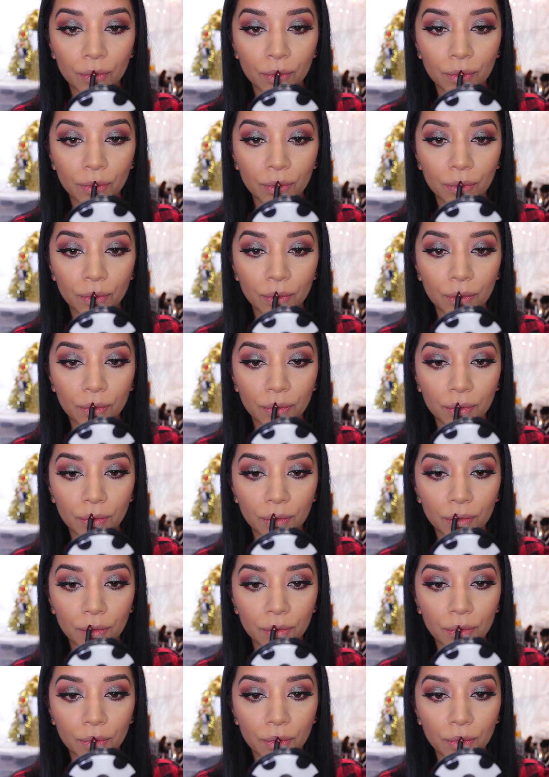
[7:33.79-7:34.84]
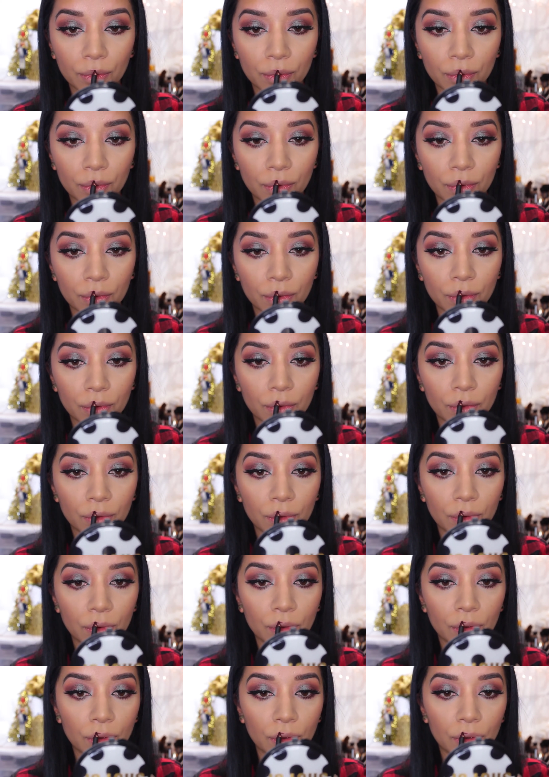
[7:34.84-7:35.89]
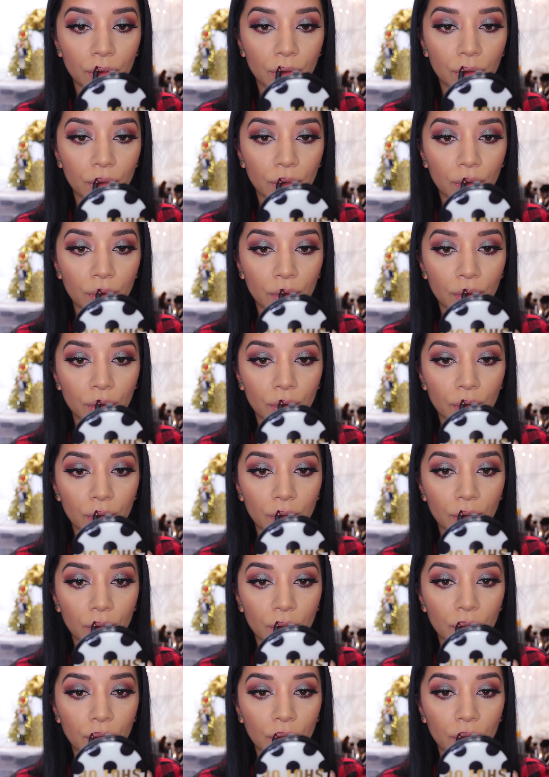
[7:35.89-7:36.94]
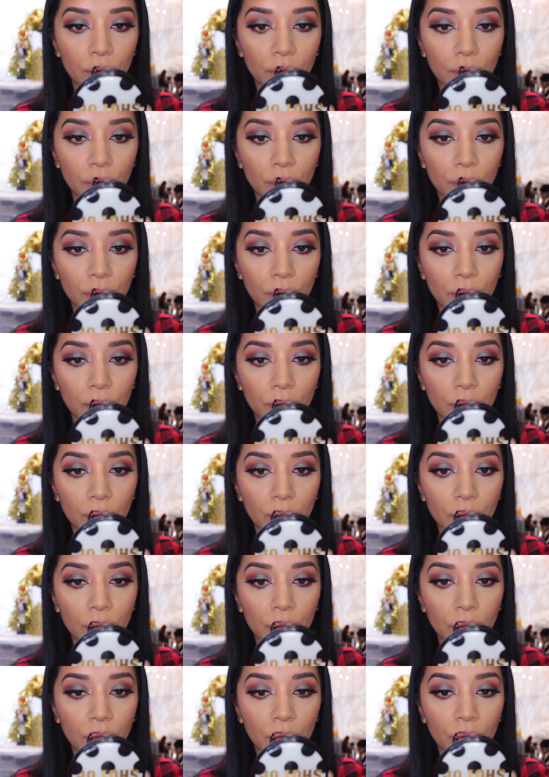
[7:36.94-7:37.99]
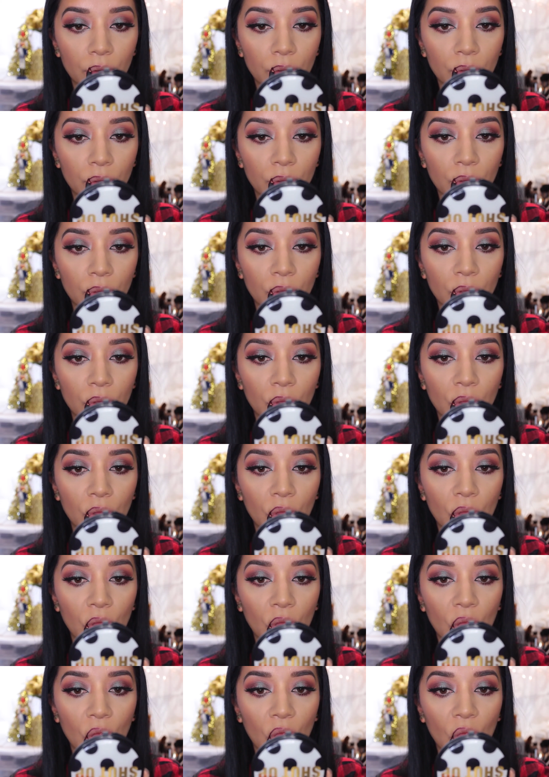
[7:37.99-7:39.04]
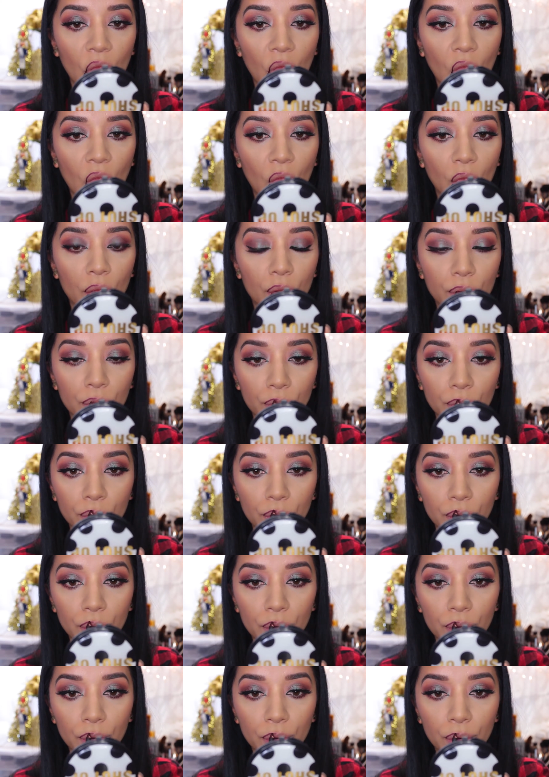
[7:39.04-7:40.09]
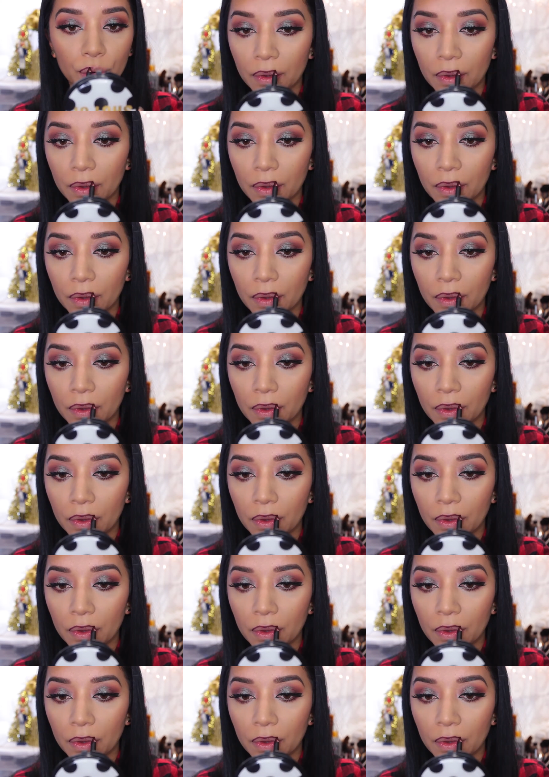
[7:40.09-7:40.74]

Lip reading: (silence)